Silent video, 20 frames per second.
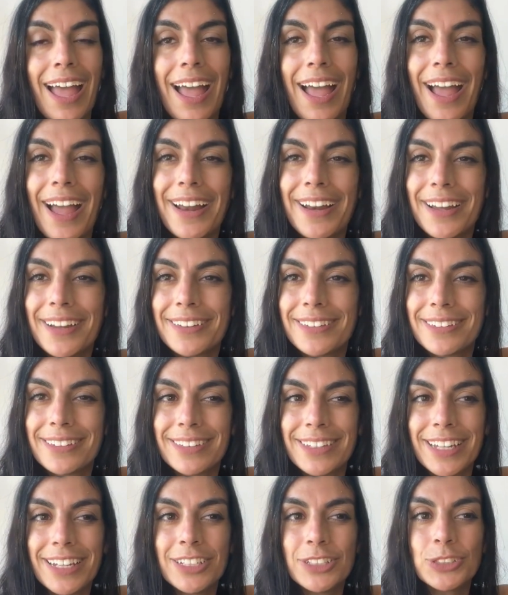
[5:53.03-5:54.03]
And I
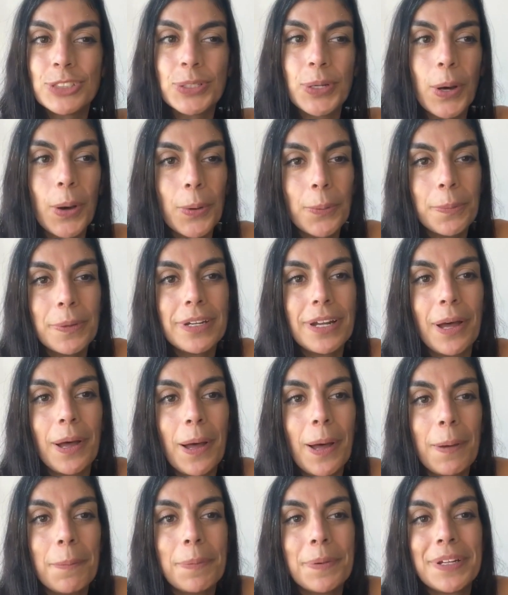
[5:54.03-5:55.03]
think to open
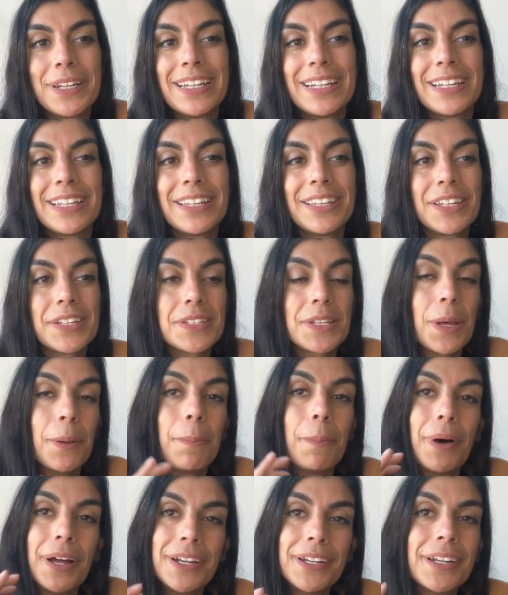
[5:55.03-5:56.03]
up this
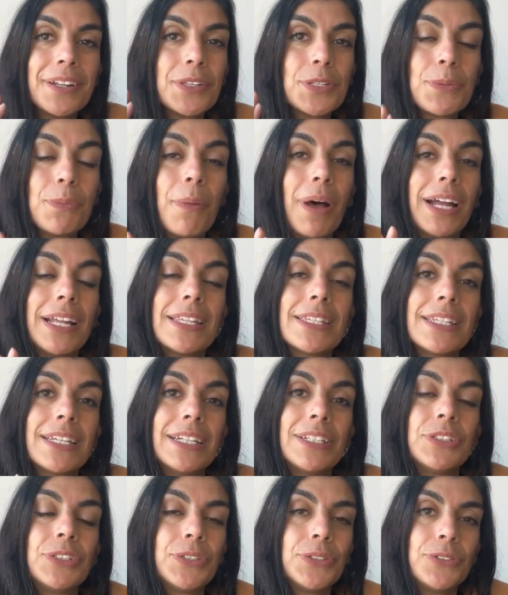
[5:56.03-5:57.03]
abundance
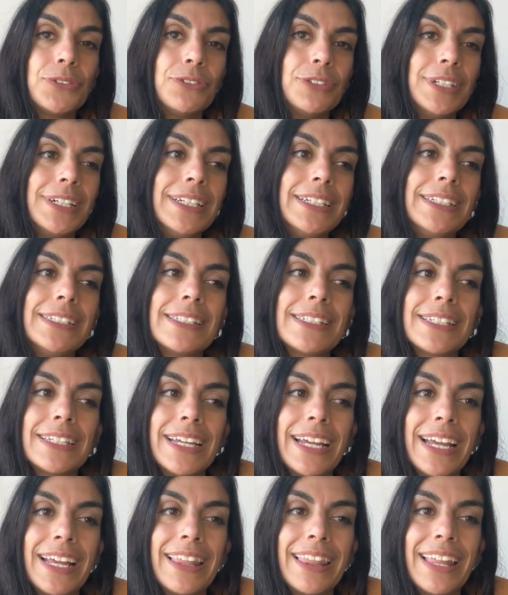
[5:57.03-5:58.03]
mindset to really
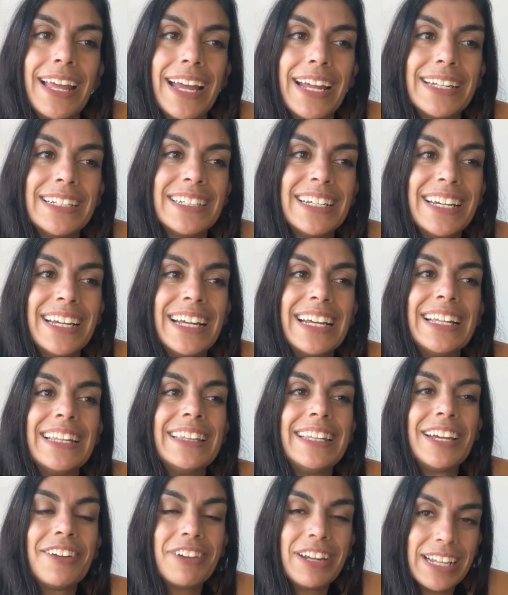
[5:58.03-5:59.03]
say that
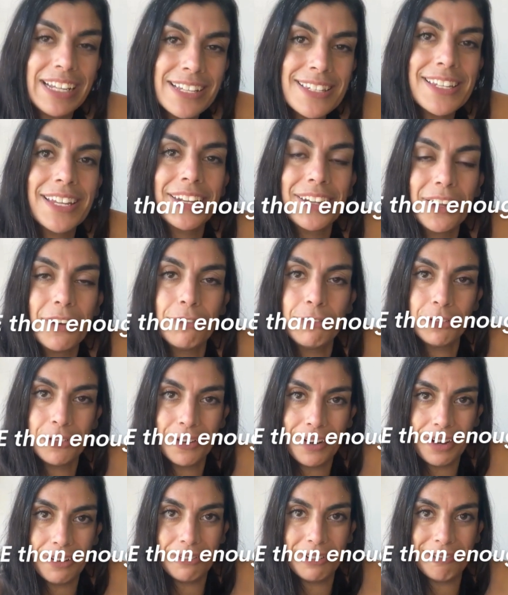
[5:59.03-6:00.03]
there is enough
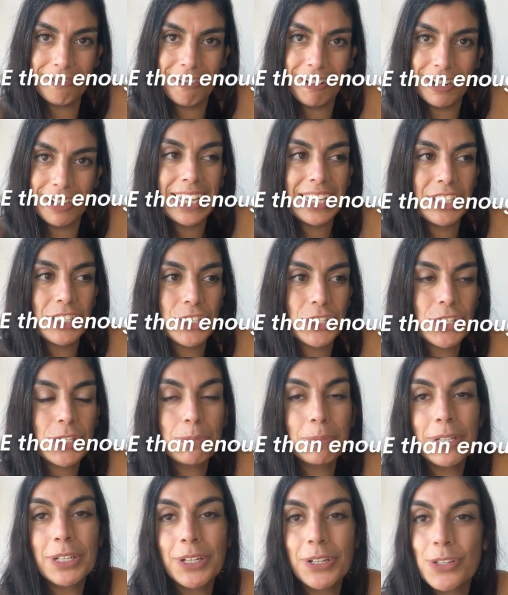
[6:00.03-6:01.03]
for everyone. Just
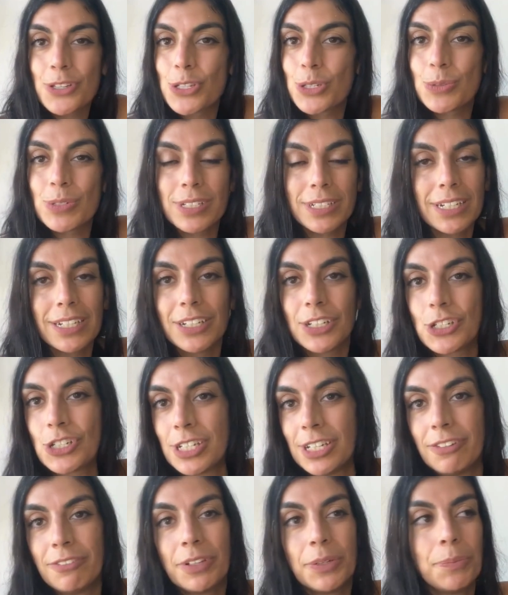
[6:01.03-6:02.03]
because you didn't
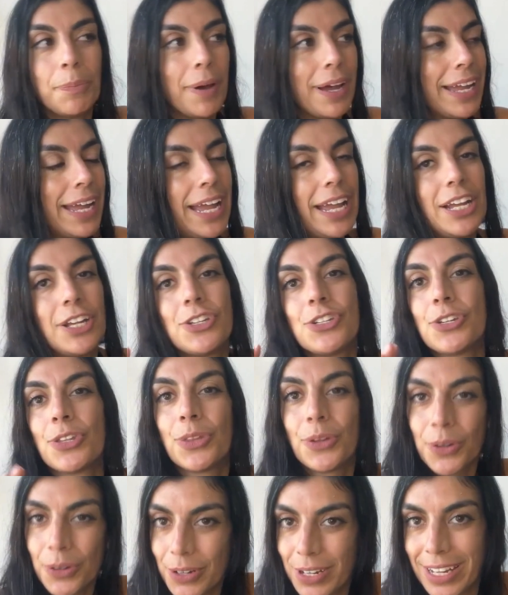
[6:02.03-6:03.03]
achieve it by age
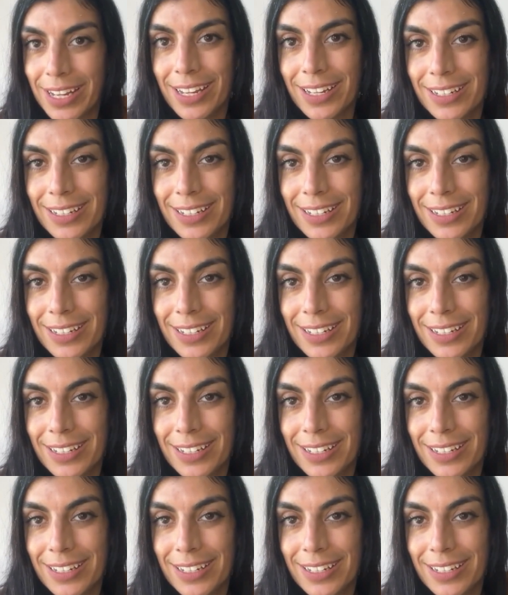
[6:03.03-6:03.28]
30,